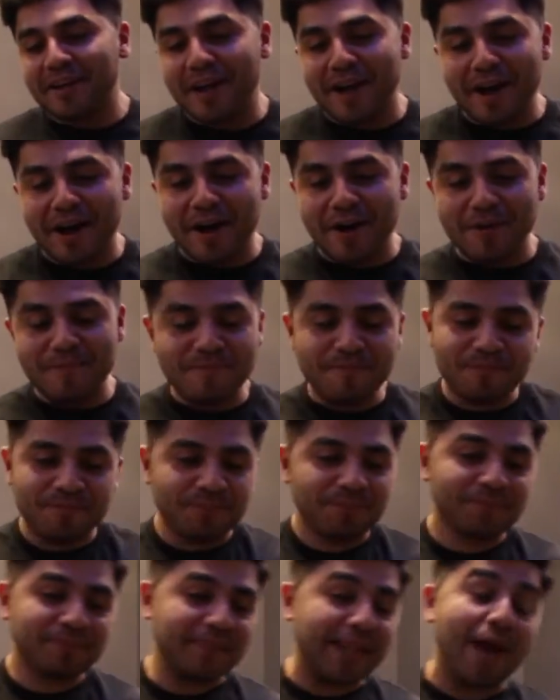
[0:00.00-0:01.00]

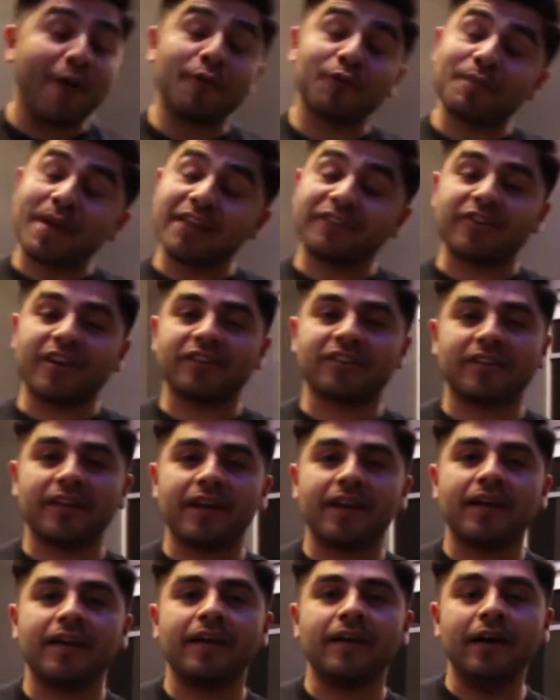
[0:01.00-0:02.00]
That was my chest
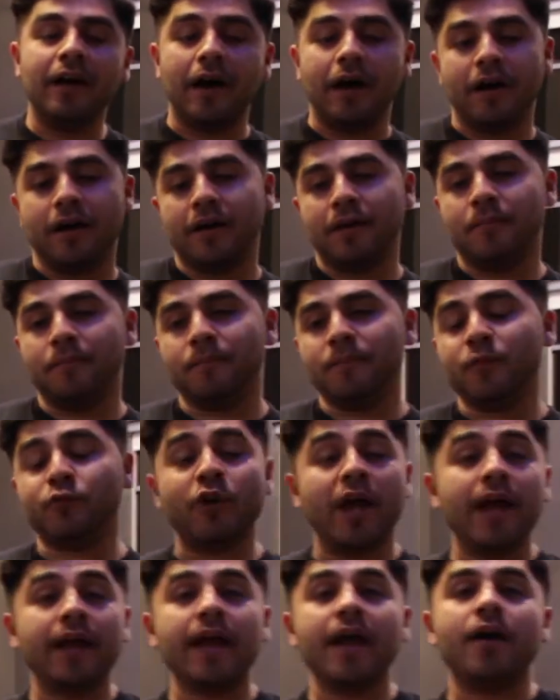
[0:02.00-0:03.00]
day.
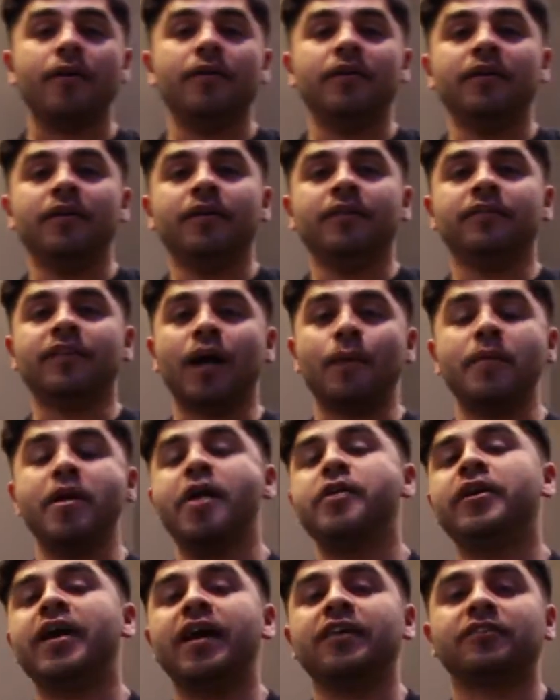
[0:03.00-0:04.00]
Try it out. Tell me how
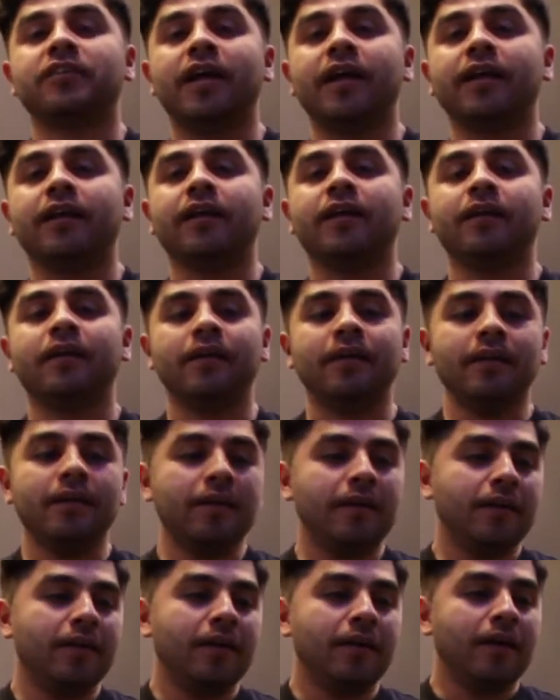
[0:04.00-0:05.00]
you guys like it.
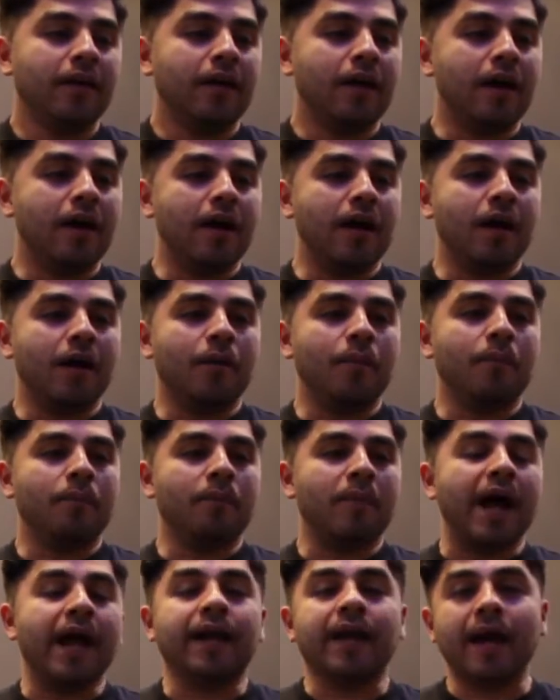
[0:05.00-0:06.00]

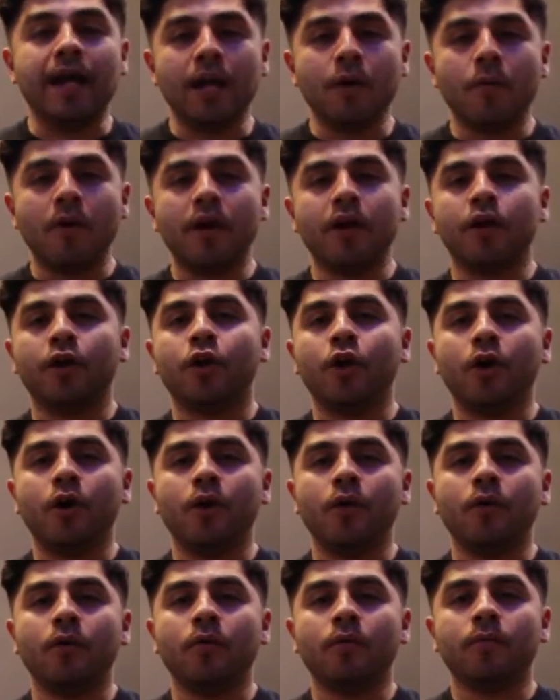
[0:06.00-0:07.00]
I kind of want to
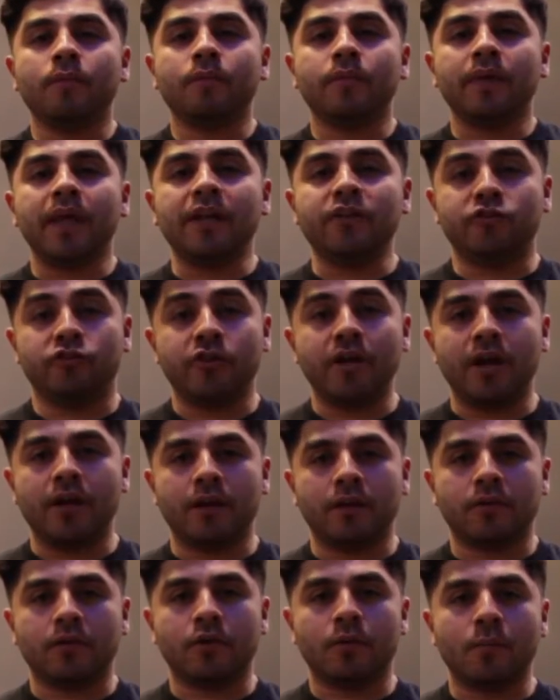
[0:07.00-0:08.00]
go and shed
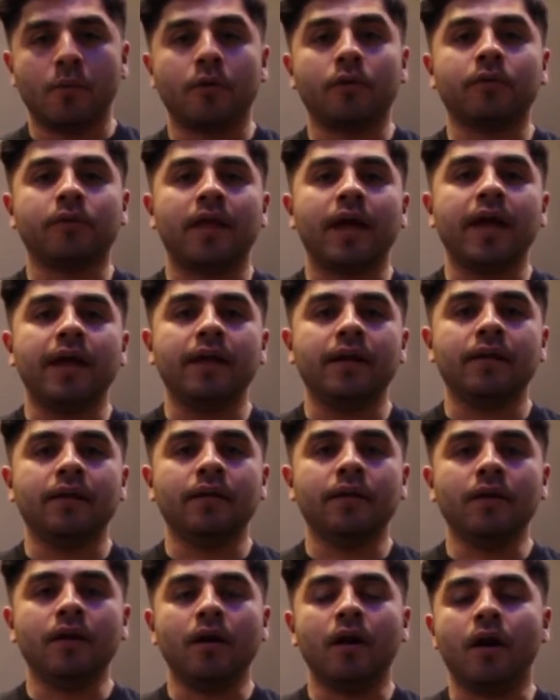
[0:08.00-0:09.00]
a little more light
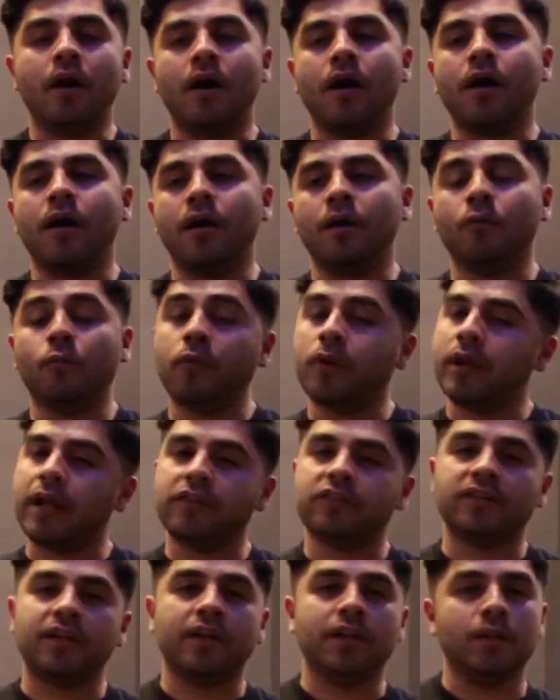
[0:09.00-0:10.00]
on what I
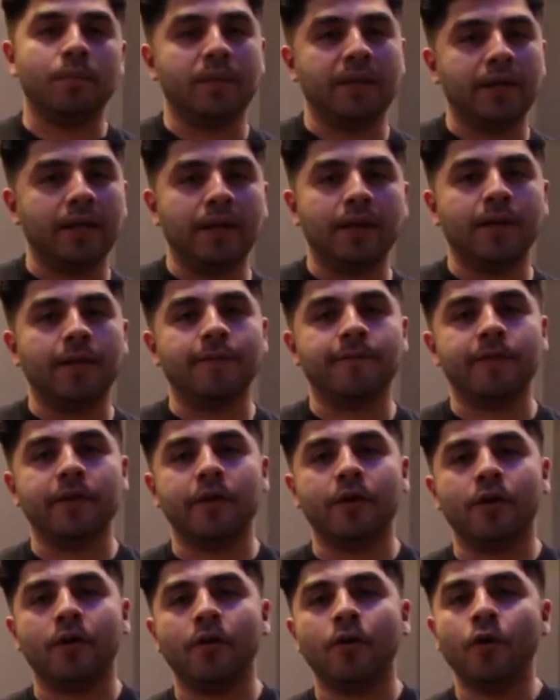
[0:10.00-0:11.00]
said in the beginning of the
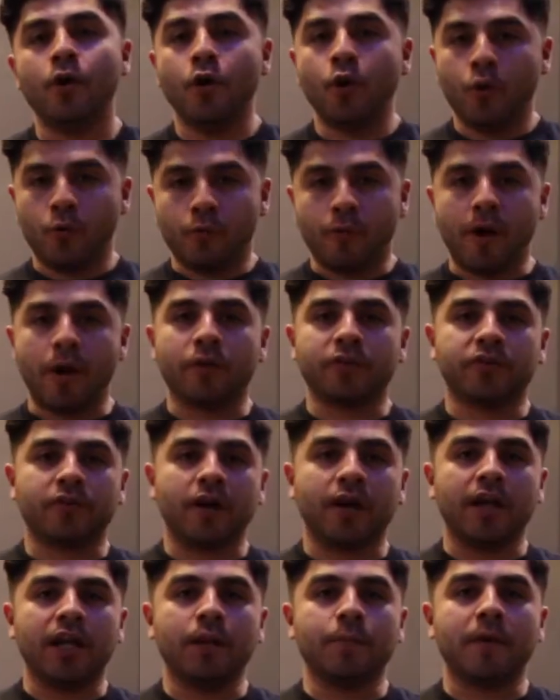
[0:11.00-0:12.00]
video, where I was
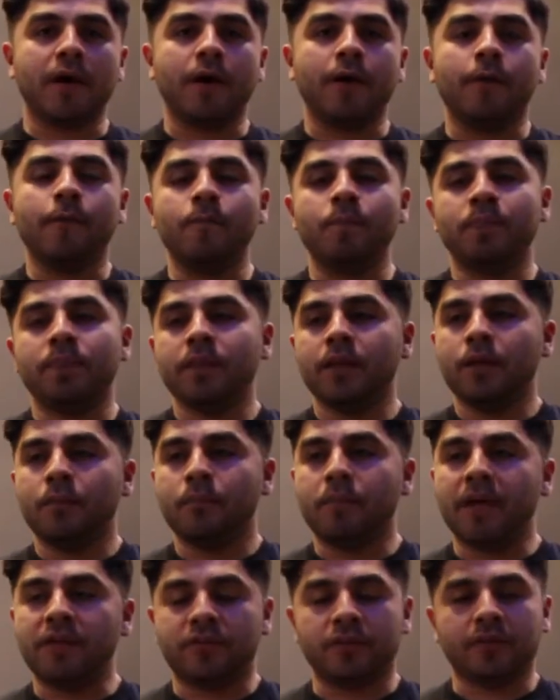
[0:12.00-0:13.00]
talking about
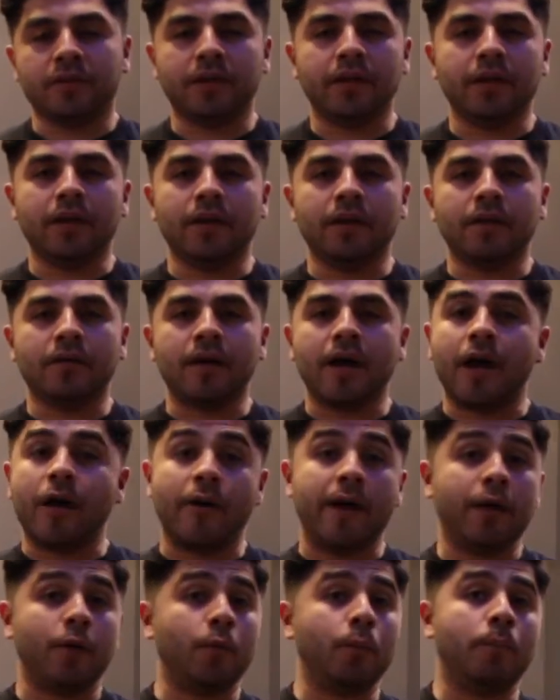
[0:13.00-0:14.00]
basically how
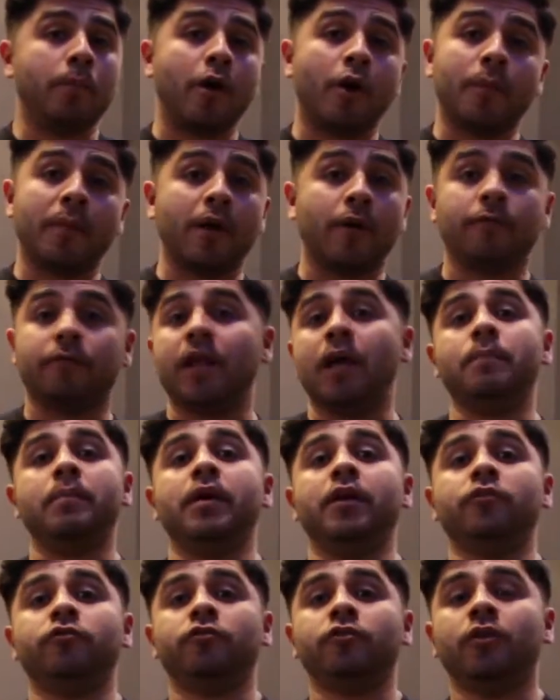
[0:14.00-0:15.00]
I don't barbell flat
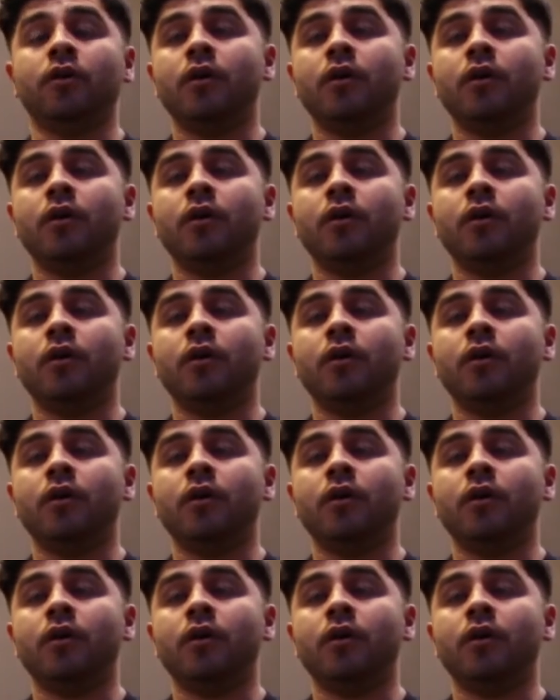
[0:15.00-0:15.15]
bench.